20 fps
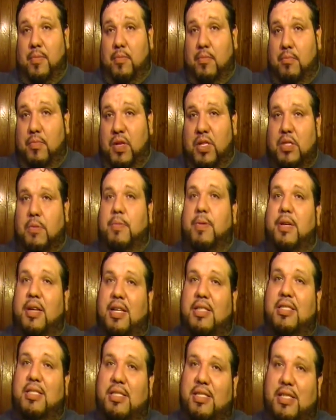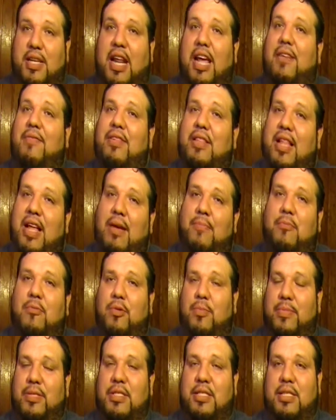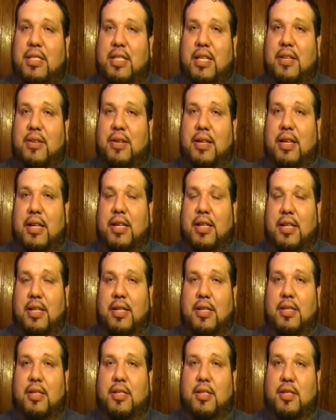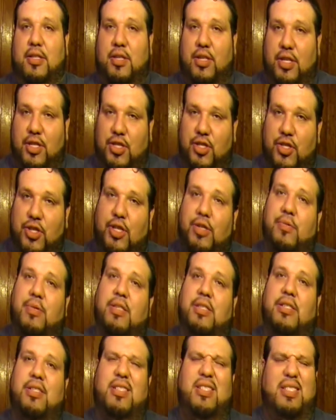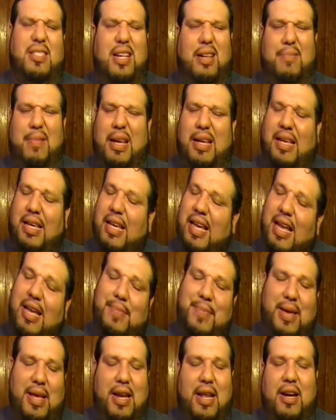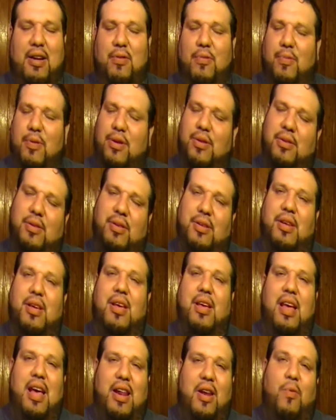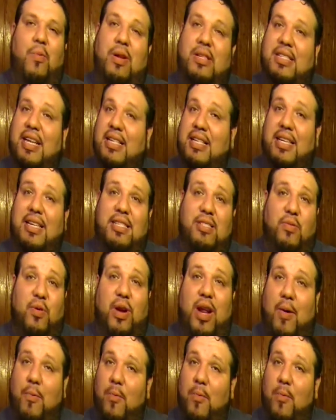music production is going to have a lot more music theory. Are you sure you want to do this? And I'm like, yeah, man, I don't want to take the easy road. I